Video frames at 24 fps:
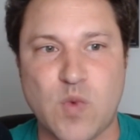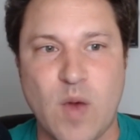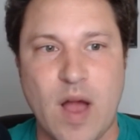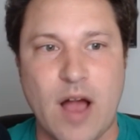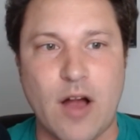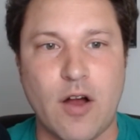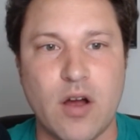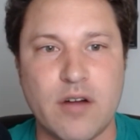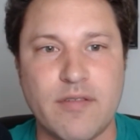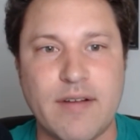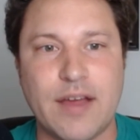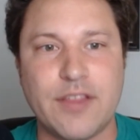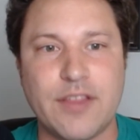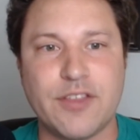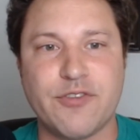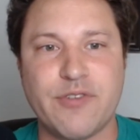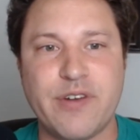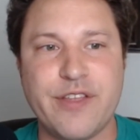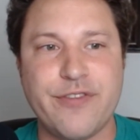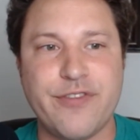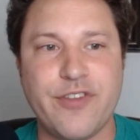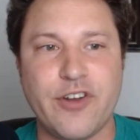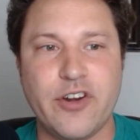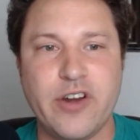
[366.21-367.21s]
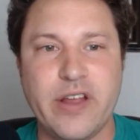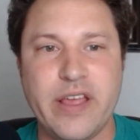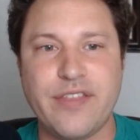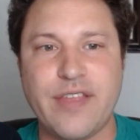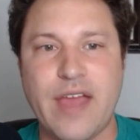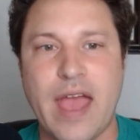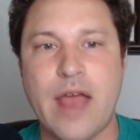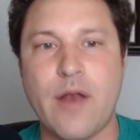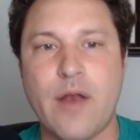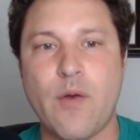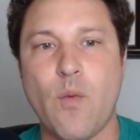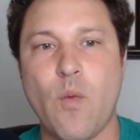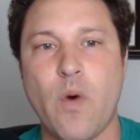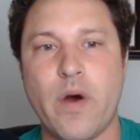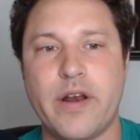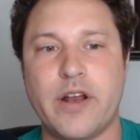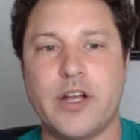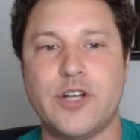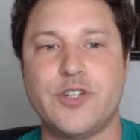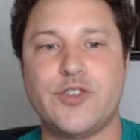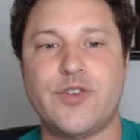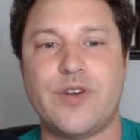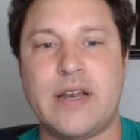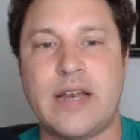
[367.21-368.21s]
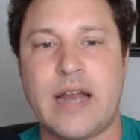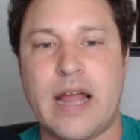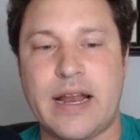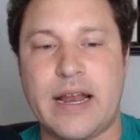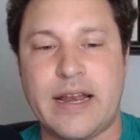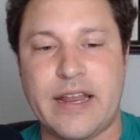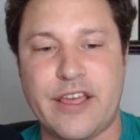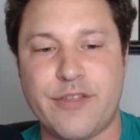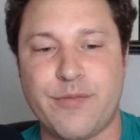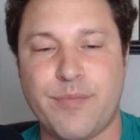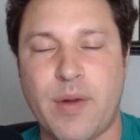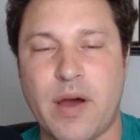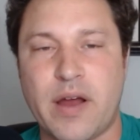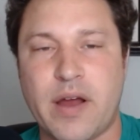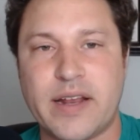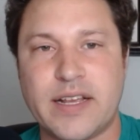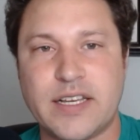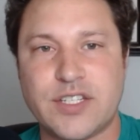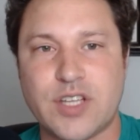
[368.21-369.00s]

Wow, around the green, 30th and 190th putting.